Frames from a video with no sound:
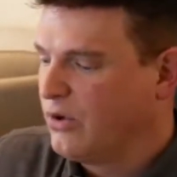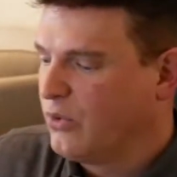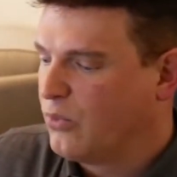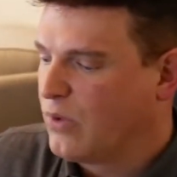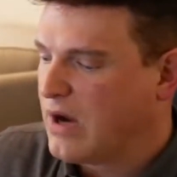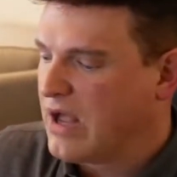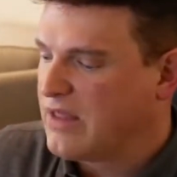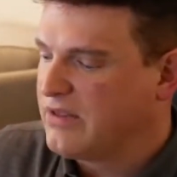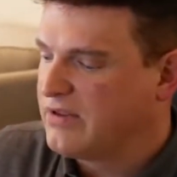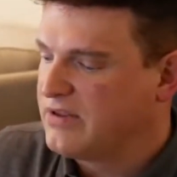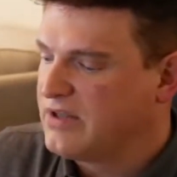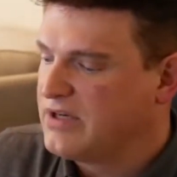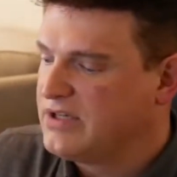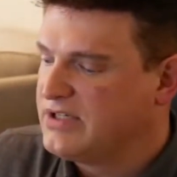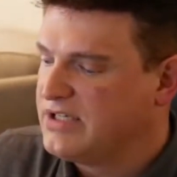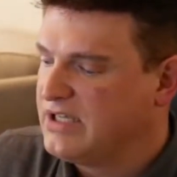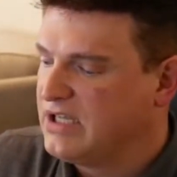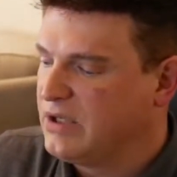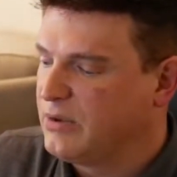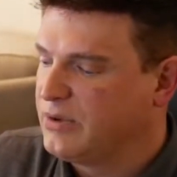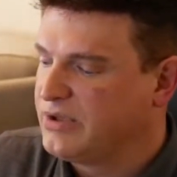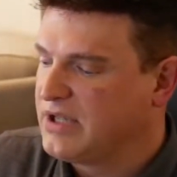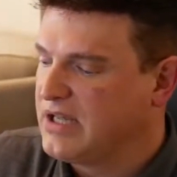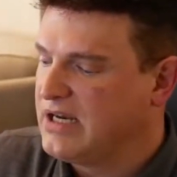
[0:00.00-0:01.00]
rather than
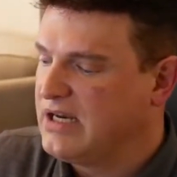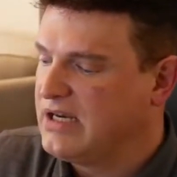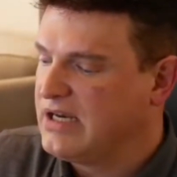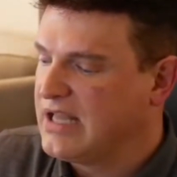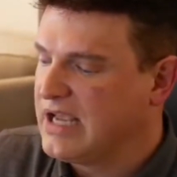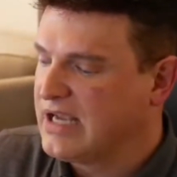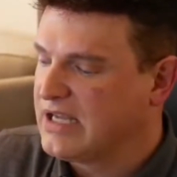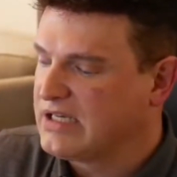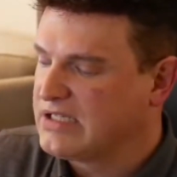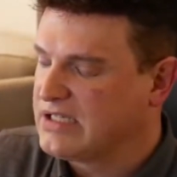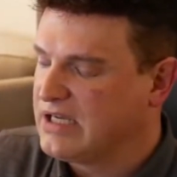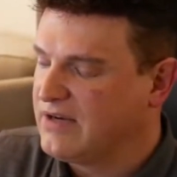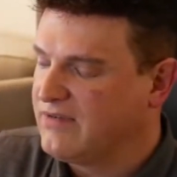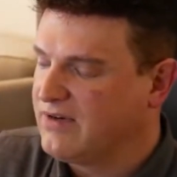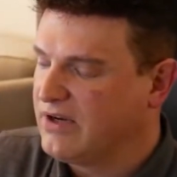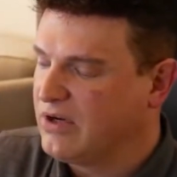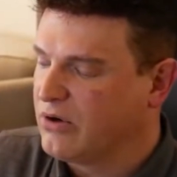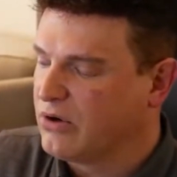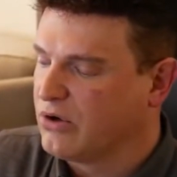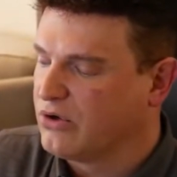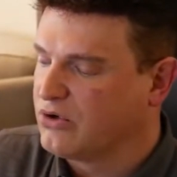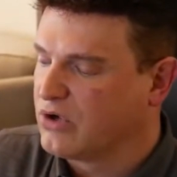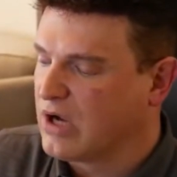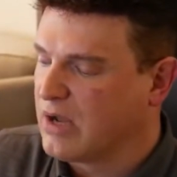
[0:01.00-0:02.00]
deal with any negativity
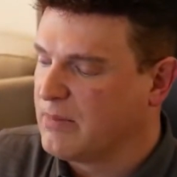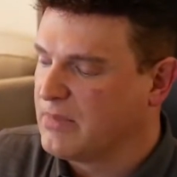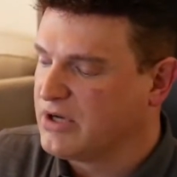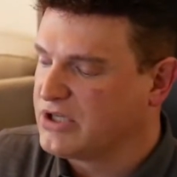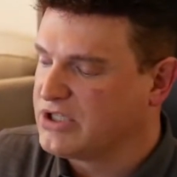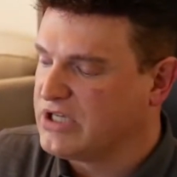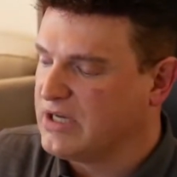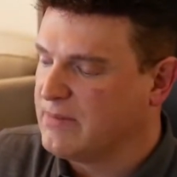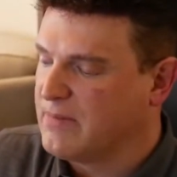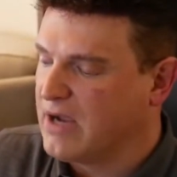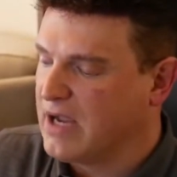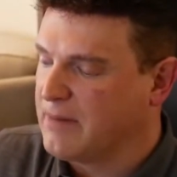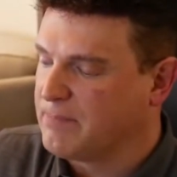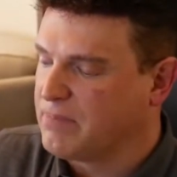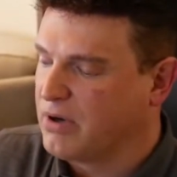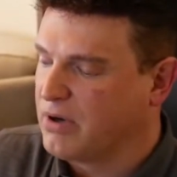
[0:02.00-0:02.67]
or drama she might